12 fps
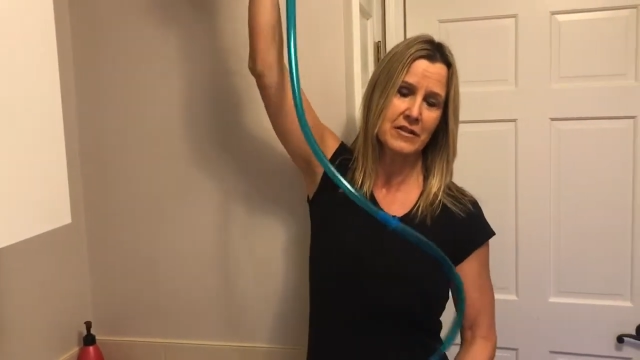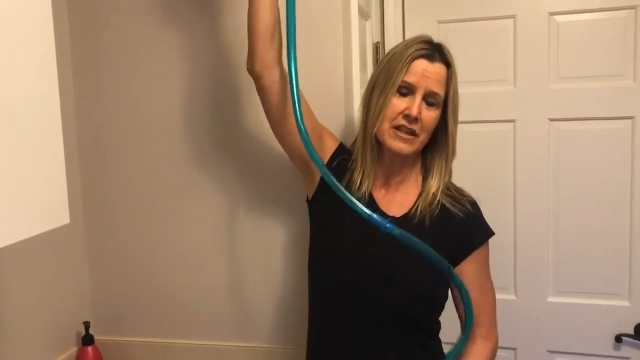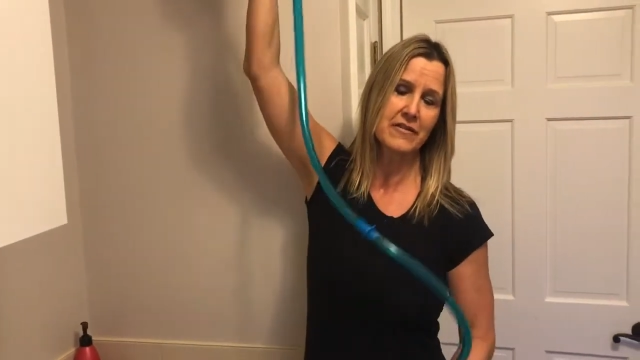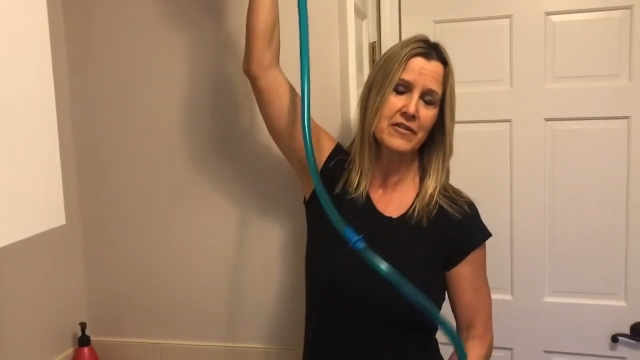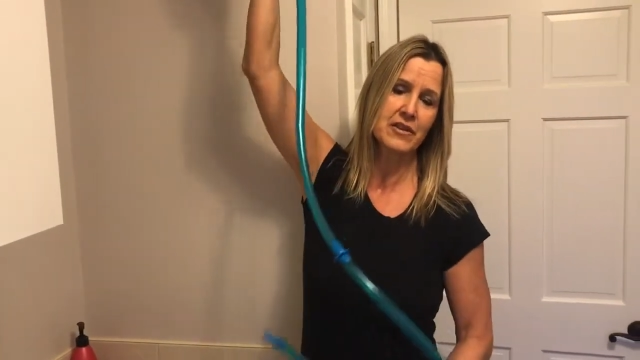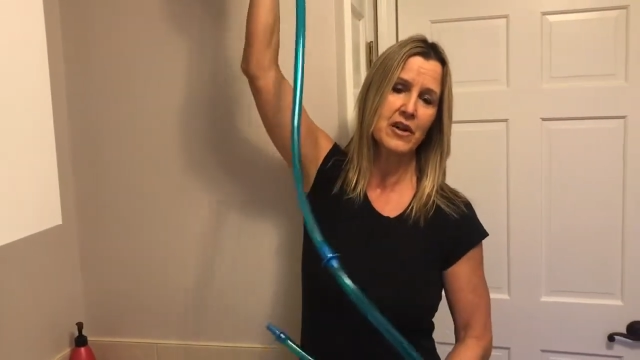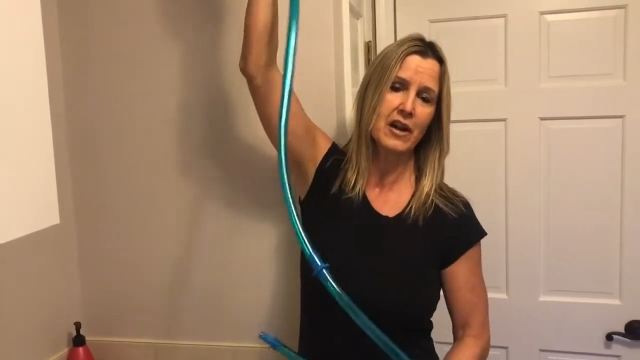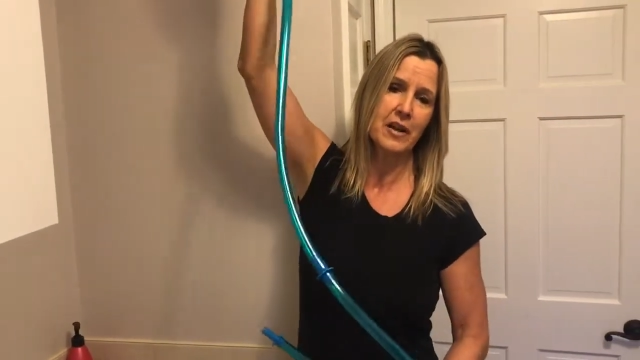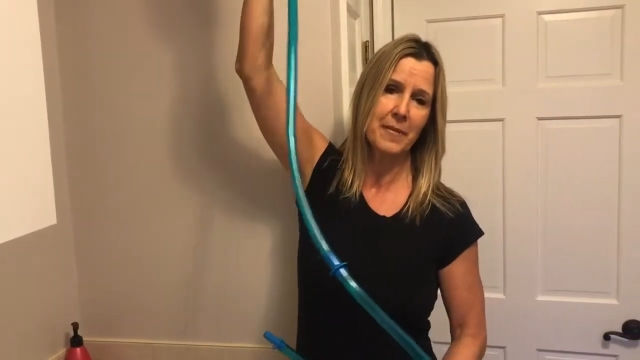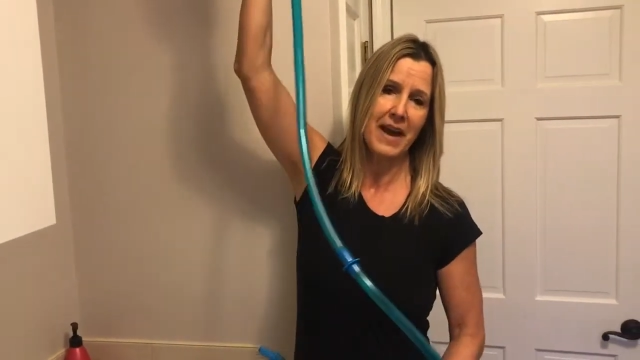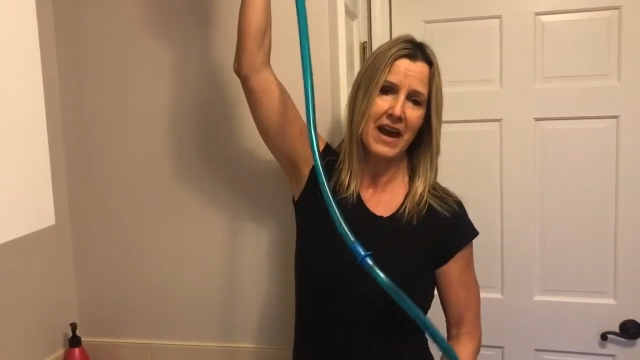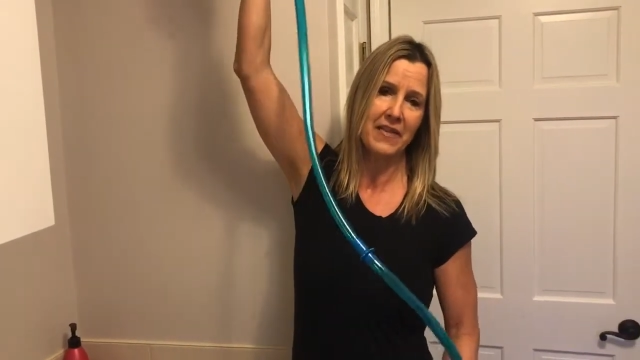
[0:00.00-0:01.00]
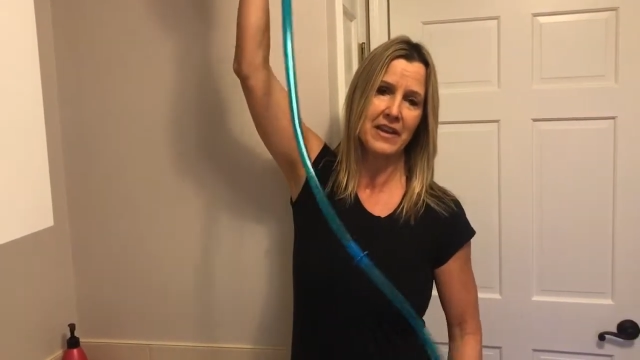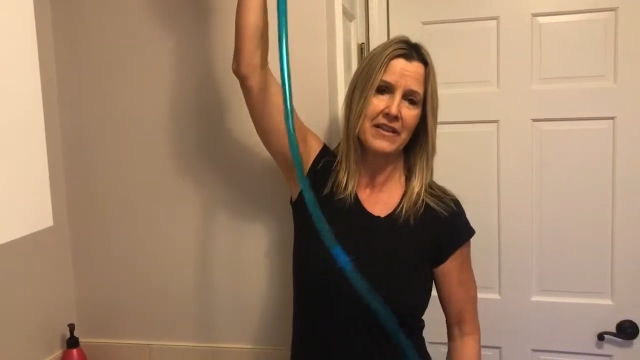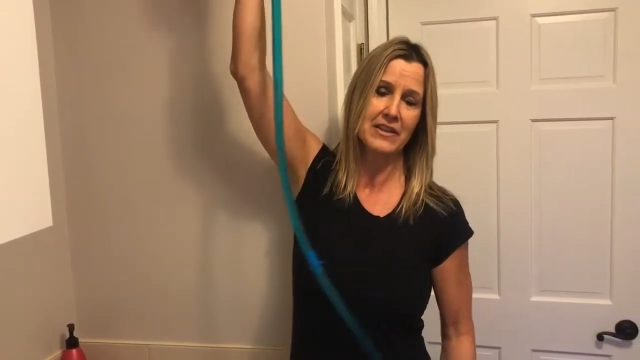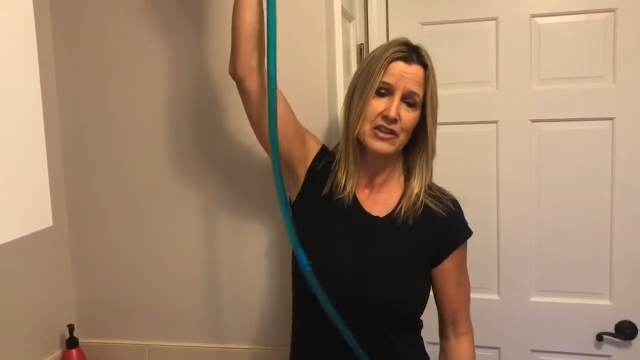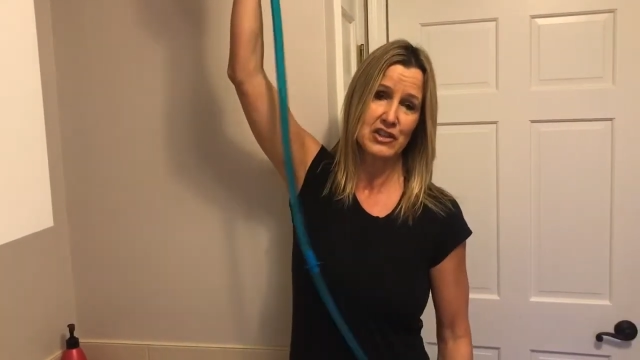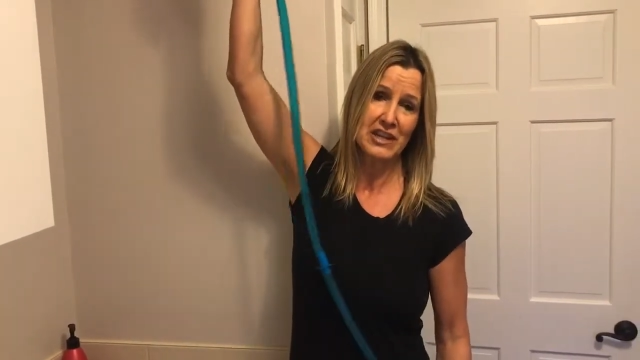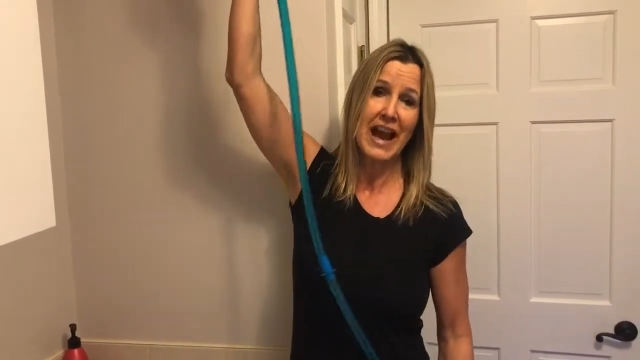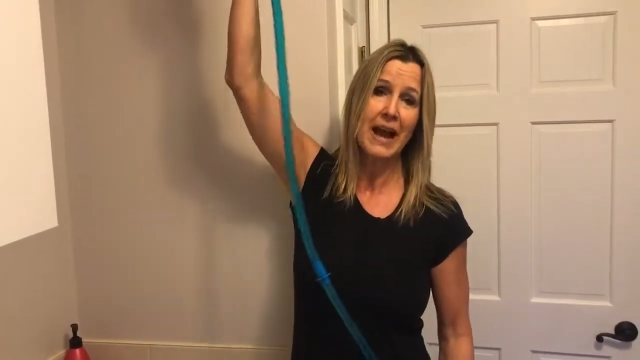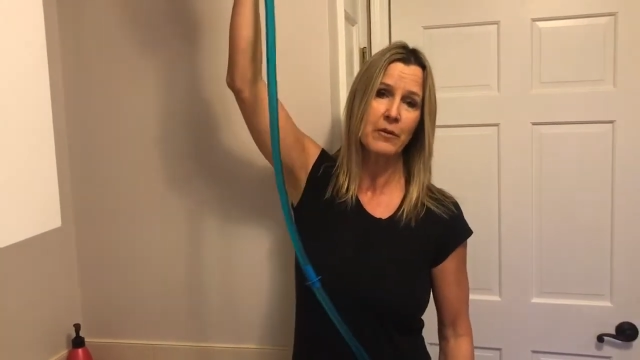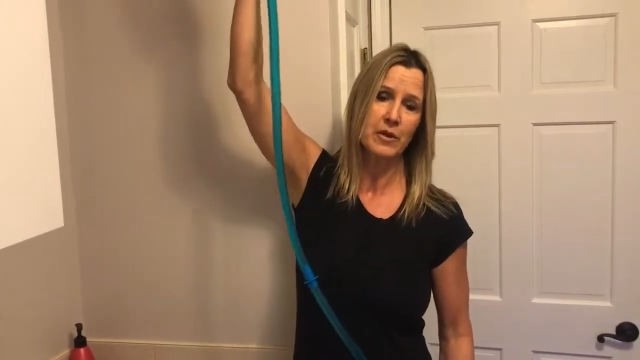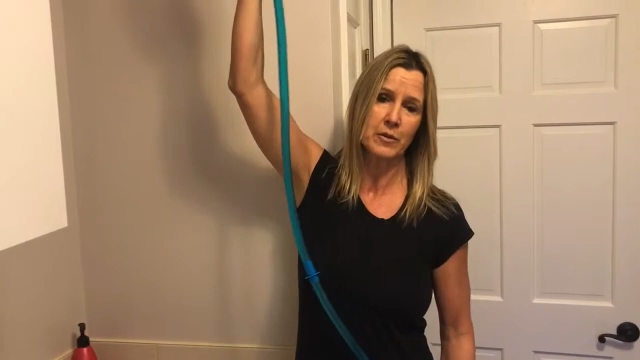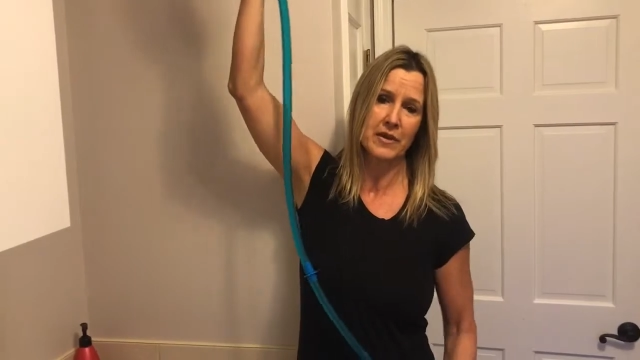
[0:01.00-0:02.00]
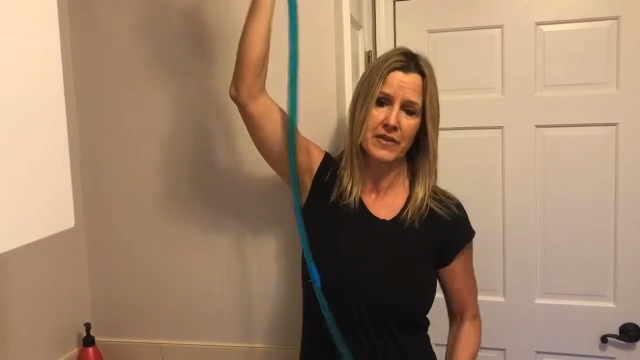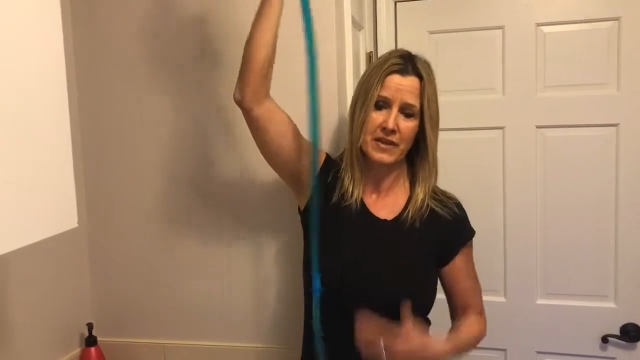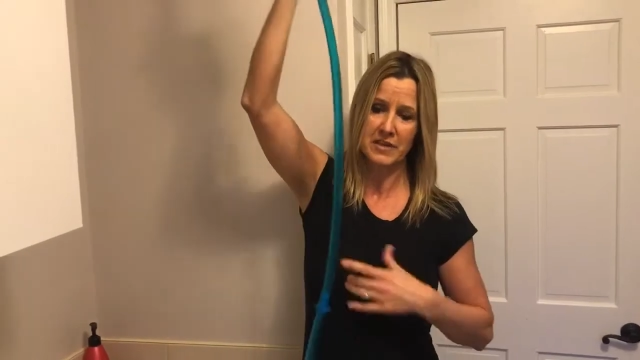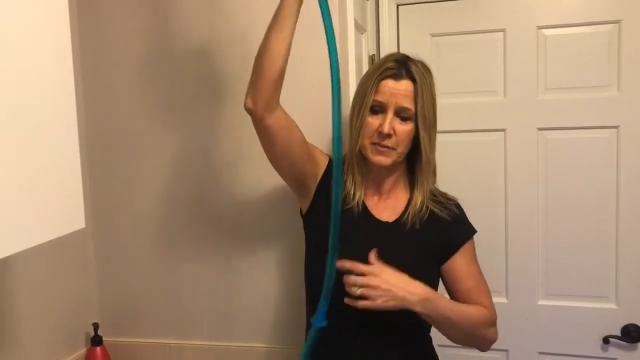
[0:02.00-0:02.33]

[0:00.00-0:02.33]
give the dog a bath in the shower with this,